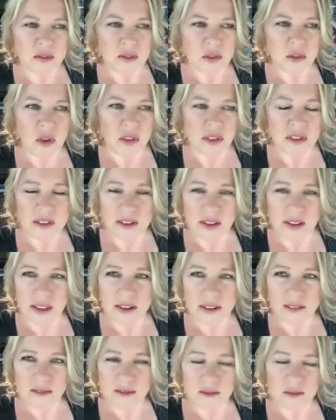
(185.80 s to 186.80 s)
of all the
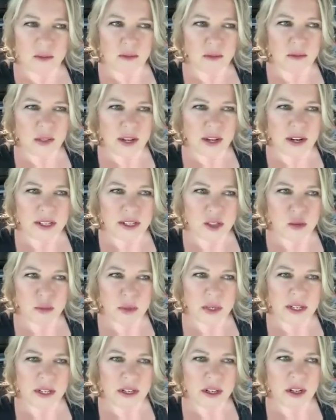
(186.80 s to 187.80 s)
debt that has
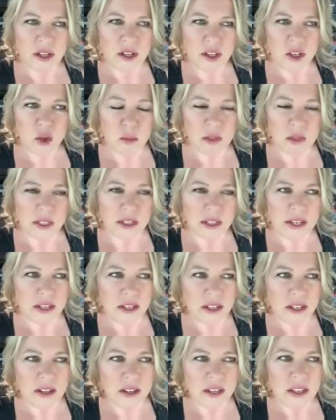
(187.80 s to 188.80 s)
been
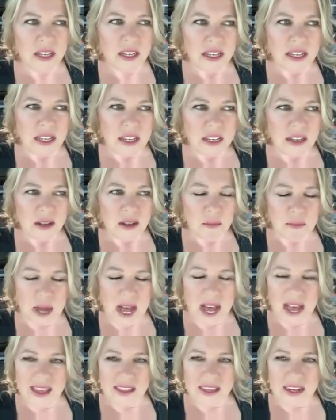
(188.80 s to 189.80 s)
accumulated
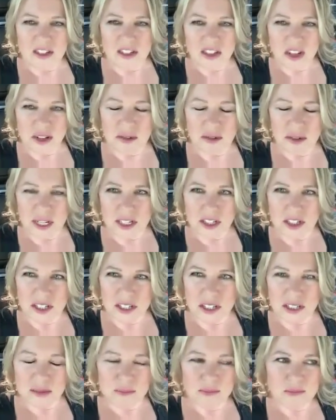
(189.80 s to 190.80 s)
by that
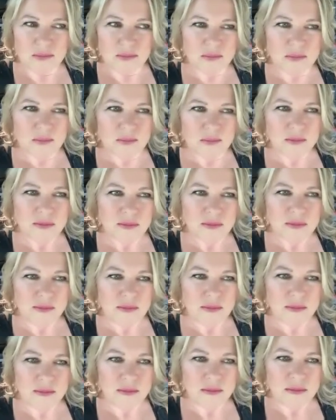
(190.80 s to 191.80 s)
generation.
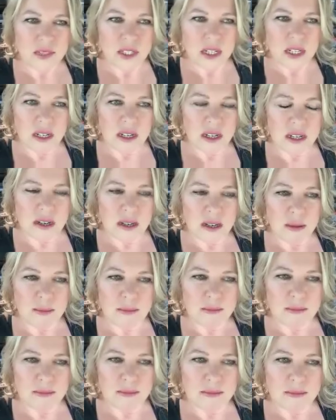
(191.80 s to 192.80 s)

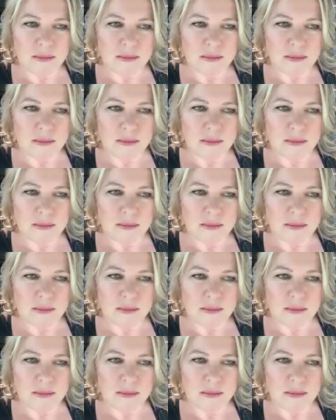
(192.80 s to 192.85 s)
Um,